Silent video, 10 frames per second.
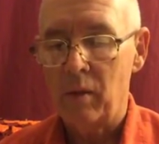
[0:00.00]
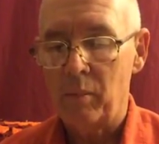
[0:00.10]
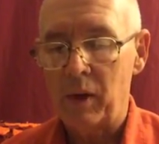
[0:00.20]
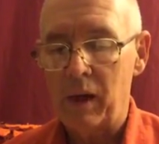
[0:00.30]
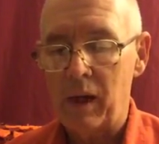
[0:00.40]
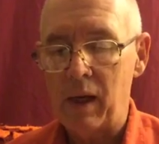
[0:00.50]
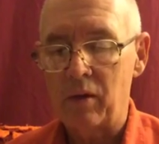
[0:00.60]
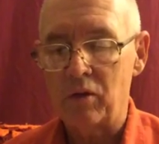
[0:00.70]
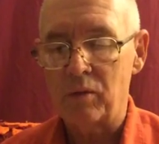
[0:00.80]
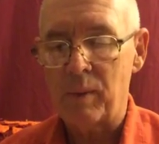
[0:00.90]
But he had
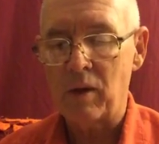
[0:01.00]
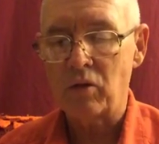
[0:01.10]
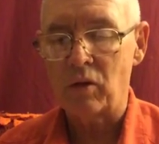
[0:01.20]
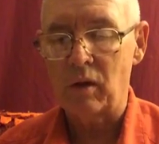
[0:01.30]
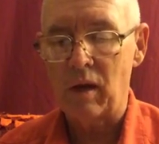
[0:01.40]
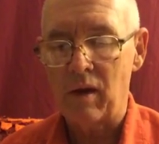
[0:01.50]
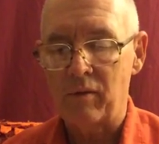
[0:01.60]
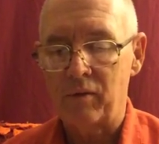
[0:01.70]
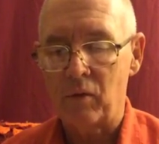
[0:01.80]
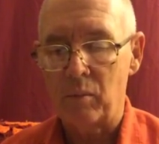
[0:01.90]
a special love
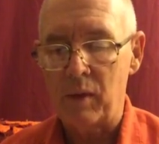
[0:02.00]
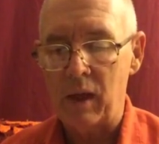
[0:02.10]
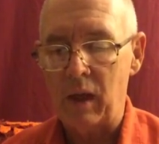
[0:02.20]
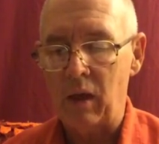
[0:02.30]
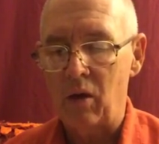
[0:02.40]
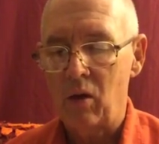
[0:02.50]
for me.